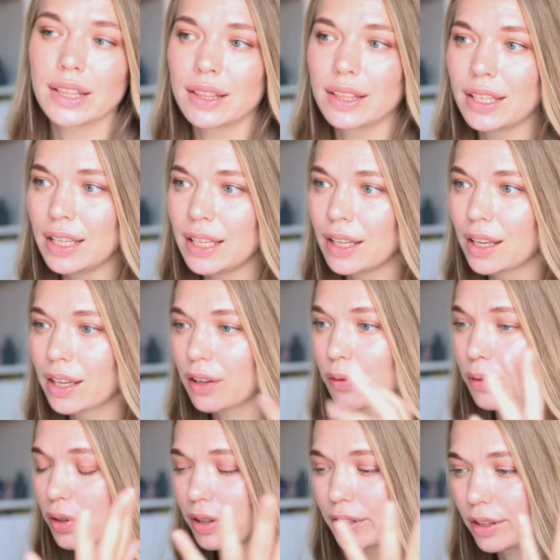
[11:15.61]
link,
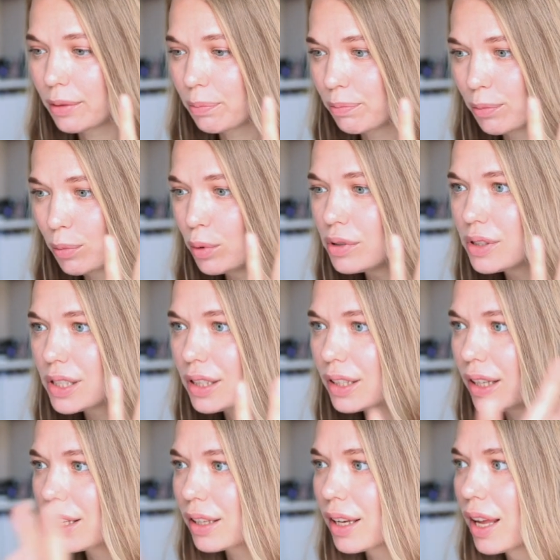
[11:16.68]
for the
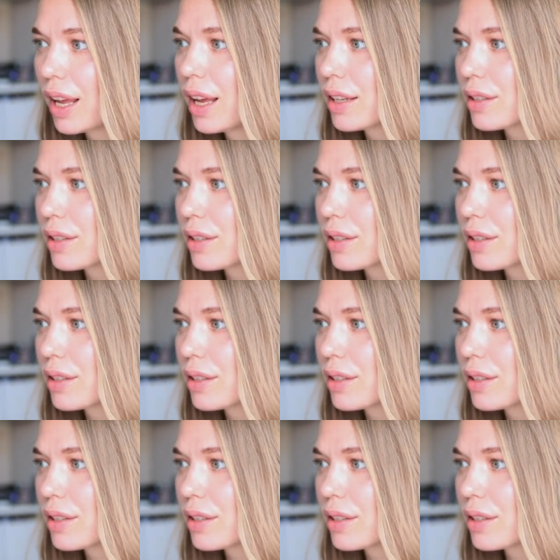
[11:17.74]
multi-link.